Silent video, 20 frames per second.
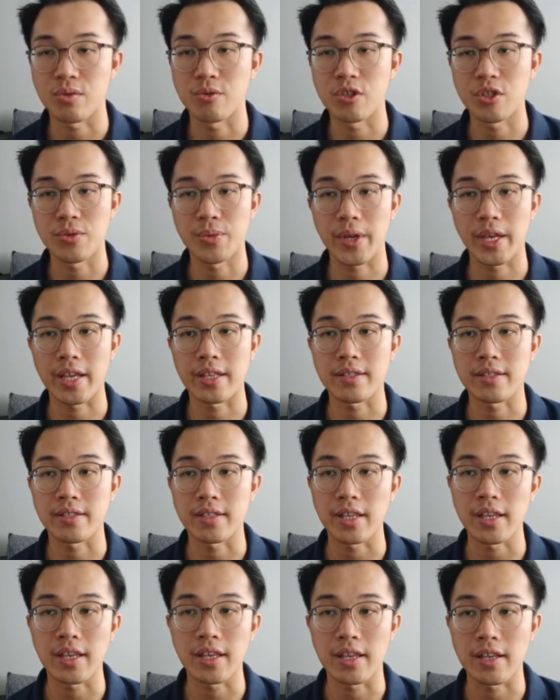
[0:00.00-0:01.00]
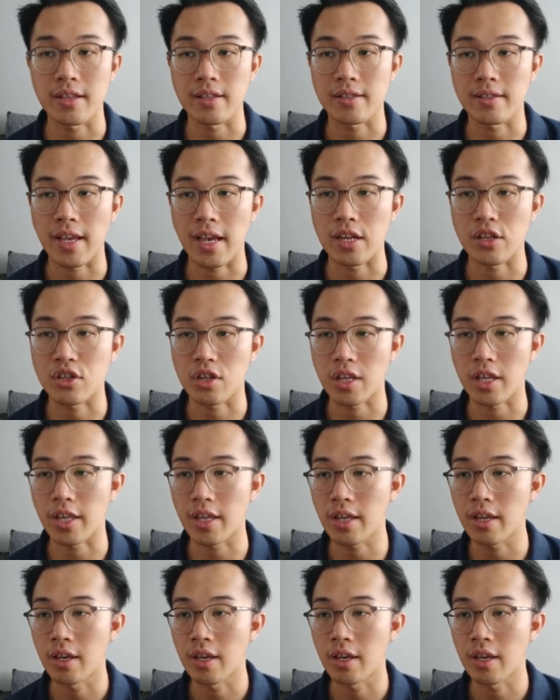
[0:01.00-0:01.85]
which we can see is actually